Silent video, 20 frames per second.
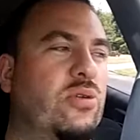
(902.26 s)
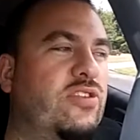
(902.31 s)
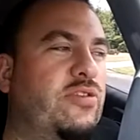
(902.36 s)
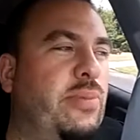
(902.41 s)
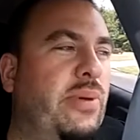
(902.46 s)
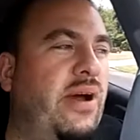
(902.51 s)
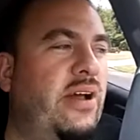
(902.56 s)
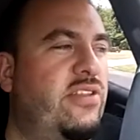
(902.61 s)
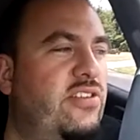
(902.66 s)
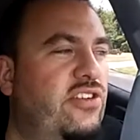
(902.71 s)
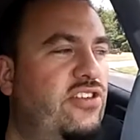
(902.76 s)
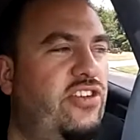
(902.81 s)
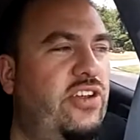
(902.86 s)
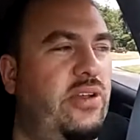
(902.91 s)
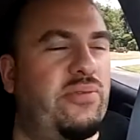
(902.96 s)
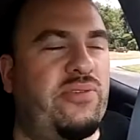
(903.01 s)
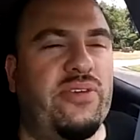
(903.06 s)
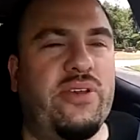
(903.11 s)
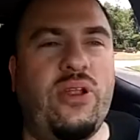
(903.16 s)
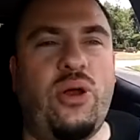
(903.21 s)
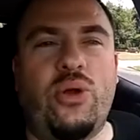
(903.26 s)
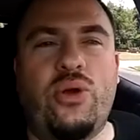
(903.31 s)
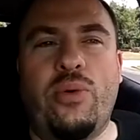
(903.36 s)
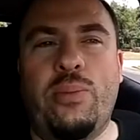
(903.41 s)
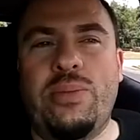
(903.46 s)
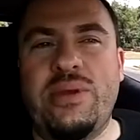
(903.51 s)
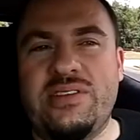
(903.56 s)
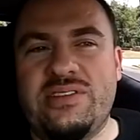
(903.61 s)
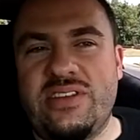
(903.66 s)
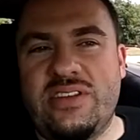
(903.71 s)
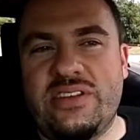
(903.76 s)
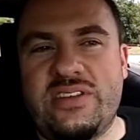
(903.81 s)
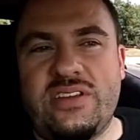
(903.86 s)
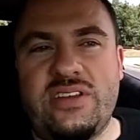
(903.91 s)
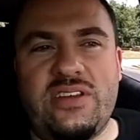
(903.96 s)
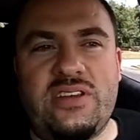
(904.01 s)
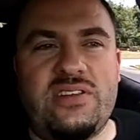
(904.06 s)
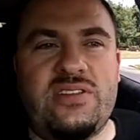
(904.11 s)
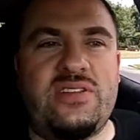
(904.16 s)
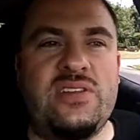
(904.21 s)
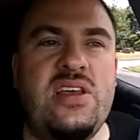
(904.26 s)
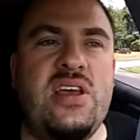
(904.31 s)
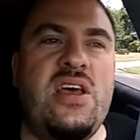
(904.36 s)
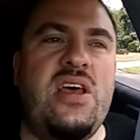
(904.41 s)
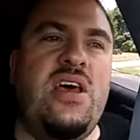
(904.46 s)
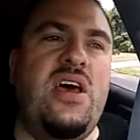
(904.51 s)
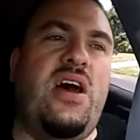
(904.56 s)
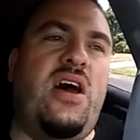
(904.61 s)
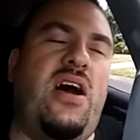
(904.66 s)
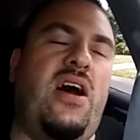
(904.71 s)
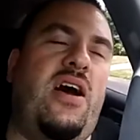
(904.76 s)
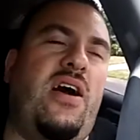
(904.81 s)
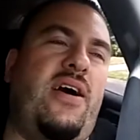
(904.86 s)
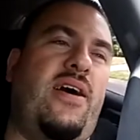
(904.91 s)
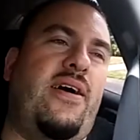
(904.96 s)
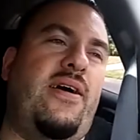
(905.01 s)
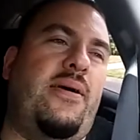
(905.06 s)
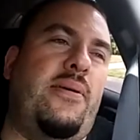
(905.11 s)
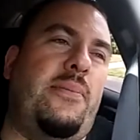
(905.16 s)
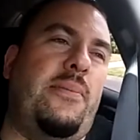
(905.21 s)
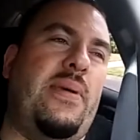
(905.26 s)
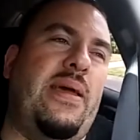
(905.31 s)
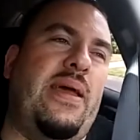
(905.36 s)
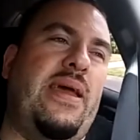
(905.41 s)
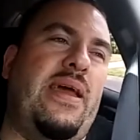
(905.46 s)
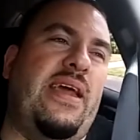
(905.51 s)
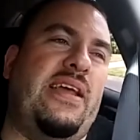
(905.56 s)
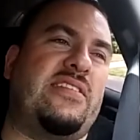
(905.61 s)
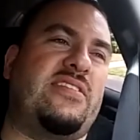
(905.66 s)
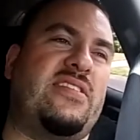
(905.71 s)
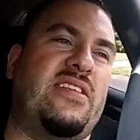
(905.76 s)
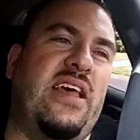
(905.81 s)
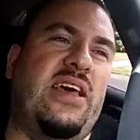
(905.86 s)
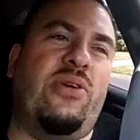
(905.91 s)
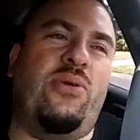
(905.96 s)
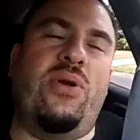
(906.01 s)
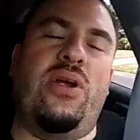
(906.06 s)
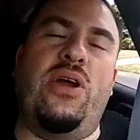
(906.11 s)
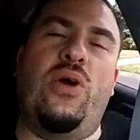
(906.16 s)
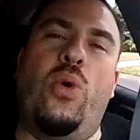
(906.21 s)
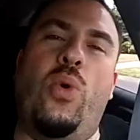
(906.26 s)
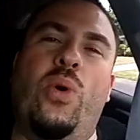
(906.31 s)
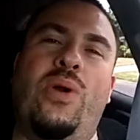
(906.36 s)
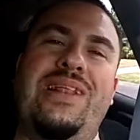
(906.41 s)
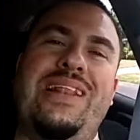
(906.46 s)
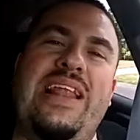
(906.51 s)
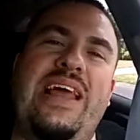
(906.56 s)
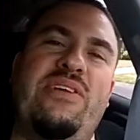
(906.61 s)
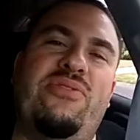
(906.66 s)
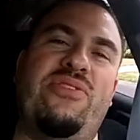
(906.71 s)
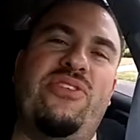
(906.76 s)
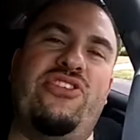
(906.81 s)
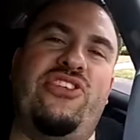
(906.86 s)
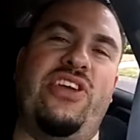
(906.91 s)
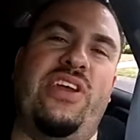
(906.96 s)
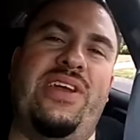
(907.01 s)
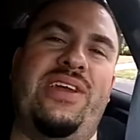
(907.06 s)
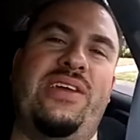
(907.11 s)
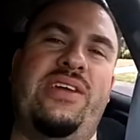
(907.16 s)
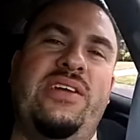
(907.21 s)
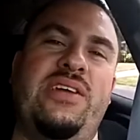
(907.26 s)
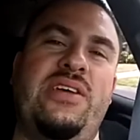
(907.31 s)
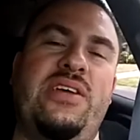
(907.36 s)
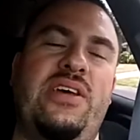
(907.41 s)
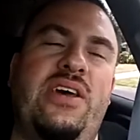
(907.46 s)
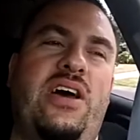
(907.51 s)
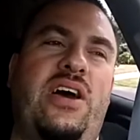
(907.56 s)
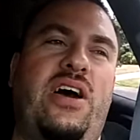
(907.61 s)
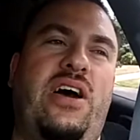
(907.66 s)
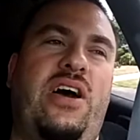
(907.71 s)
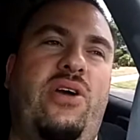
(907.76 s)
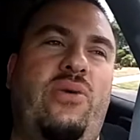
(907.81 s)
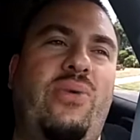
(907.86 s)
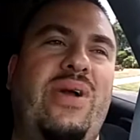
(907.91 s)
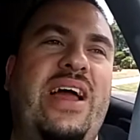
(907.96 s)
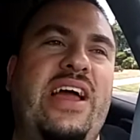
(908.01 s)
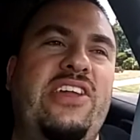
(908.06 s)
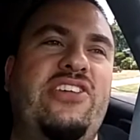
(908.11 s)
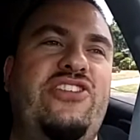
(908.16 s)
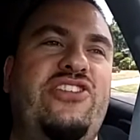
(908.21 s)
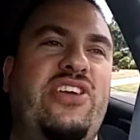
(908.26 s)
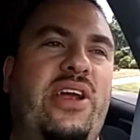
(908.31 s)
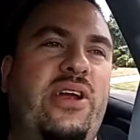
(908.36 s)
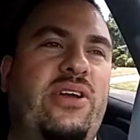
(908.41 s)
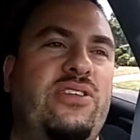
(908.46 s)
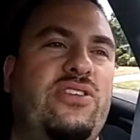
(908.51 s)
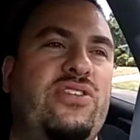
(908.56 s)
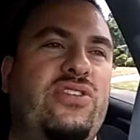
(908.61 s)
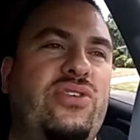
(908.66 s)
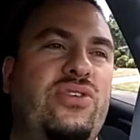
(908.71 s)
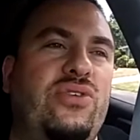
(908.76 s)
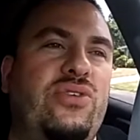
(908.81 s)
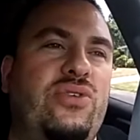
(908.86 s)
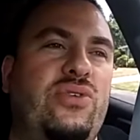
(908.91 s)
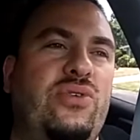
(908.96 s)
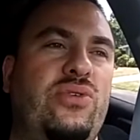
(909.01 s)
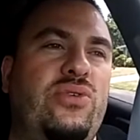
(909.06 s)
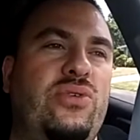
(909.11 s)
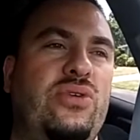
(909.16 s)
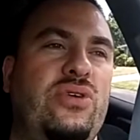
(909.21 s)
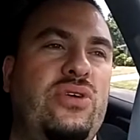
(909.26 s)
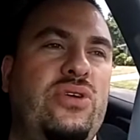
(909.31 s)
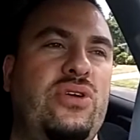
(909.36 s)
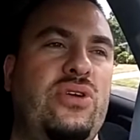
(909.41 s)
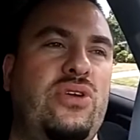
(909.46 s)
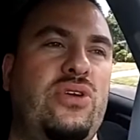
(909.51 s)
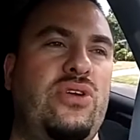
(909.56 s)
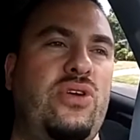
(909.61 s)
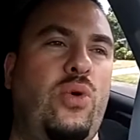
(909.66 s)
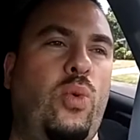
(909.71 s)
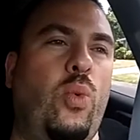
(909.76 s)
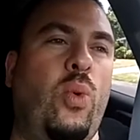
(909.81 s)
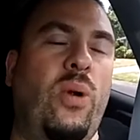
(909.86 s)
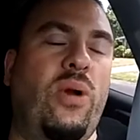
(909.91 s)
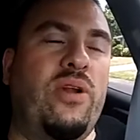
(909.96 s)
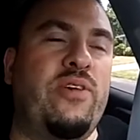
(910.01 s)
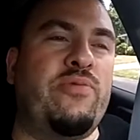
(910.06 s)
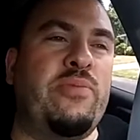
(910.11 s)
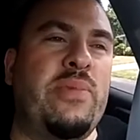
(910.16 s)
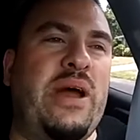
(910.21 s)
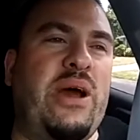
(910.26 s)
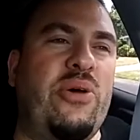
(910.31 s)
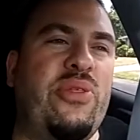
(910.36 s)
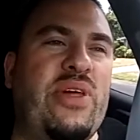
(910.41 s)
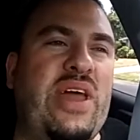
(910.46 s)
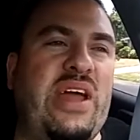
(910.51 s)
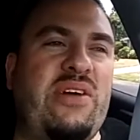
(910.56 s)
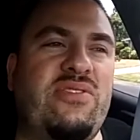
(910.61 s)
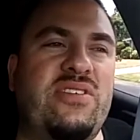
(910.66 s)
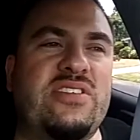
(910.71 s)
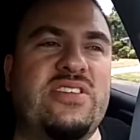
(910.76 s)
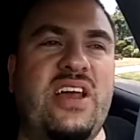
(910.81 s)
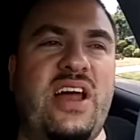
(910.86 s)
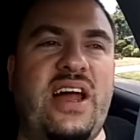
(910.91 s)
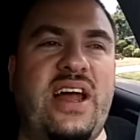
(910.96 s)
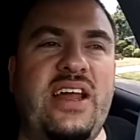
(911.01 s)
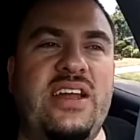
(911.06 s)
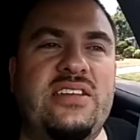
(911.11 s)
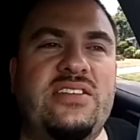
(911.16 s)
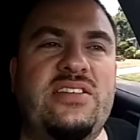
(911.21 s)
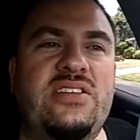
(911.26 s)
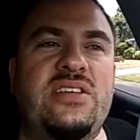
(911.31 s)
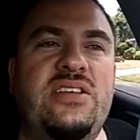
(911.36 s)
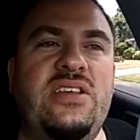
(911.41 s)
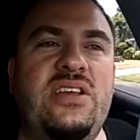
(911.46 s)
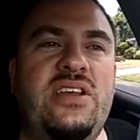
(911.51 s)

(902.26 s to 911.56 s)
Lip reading: sponsorship for local businesses, etc., or leveraging rideshare to word of mouth advertise